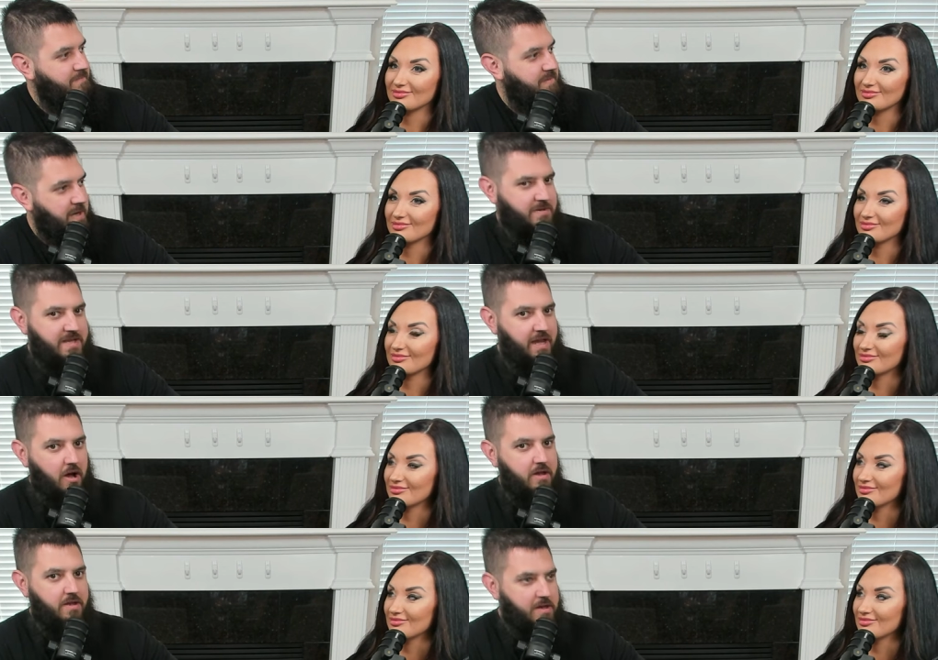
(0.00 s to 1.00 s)
Speaker 1: he was like
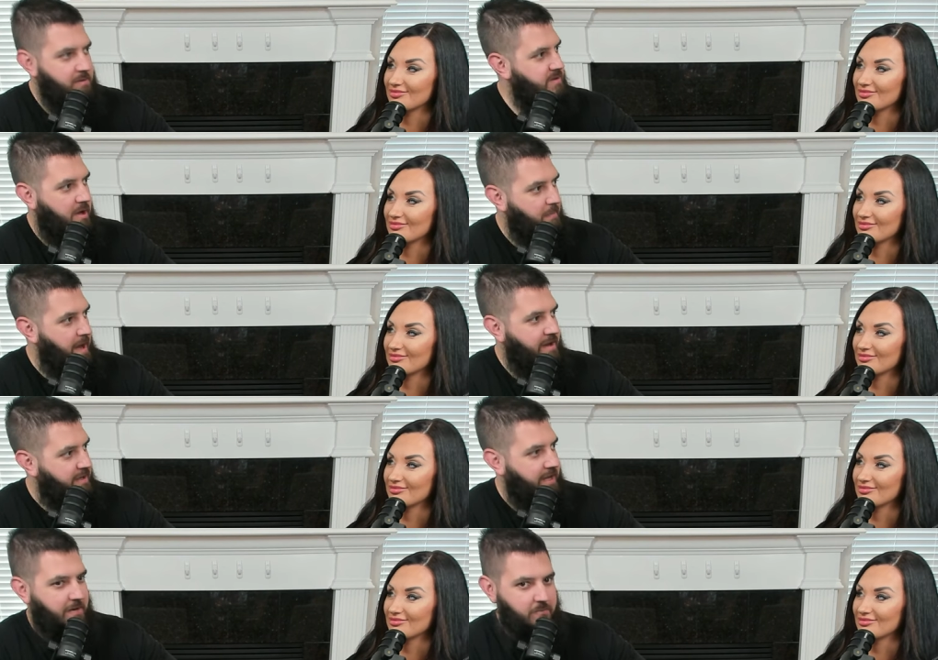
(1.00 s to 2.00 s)
all he was all about it.
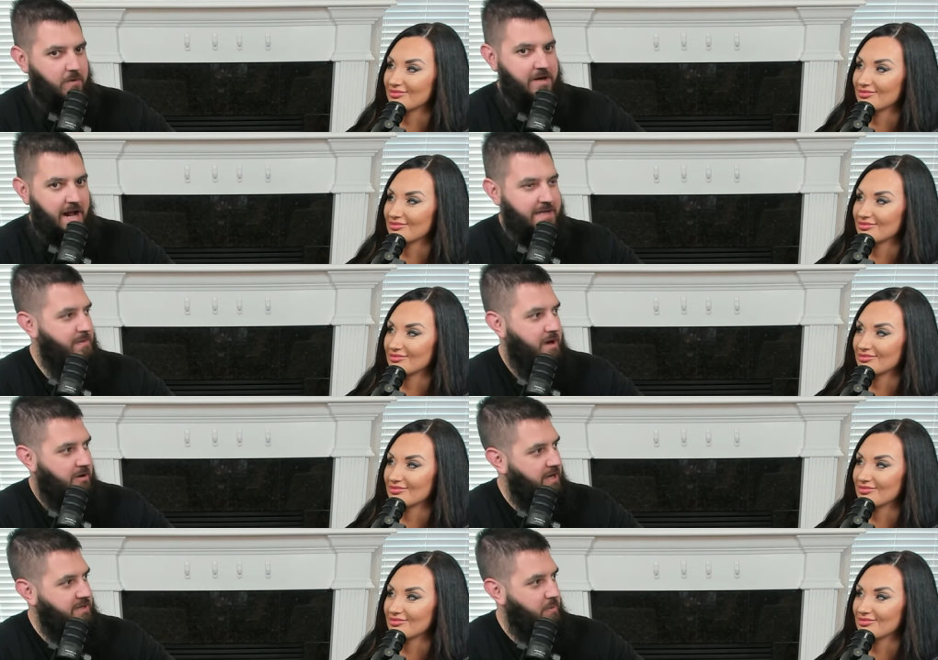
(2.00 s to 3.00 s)
Like wanted to ask me all
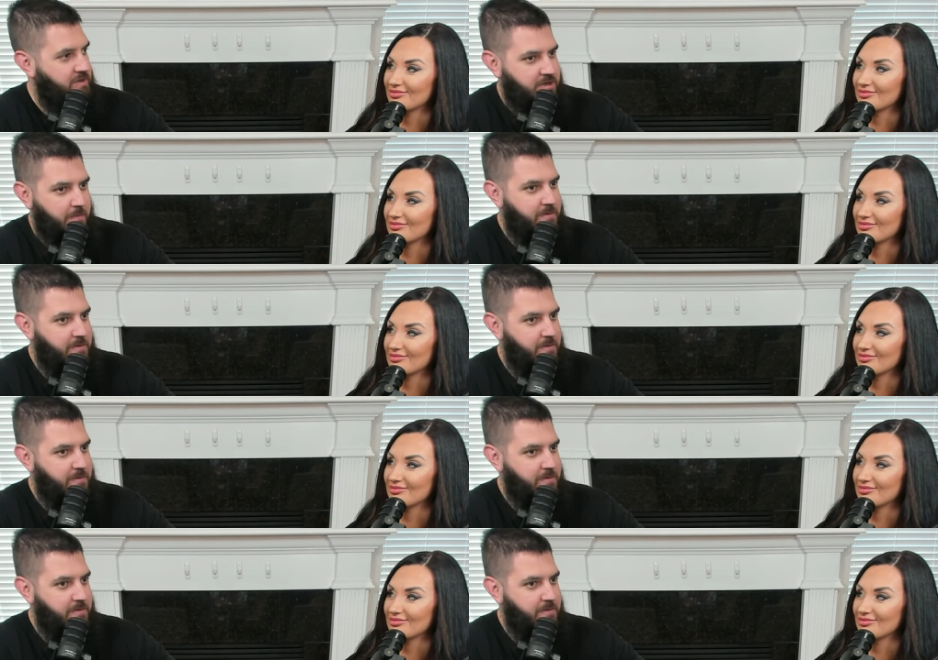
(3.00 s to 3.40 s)
kinds of questions. How many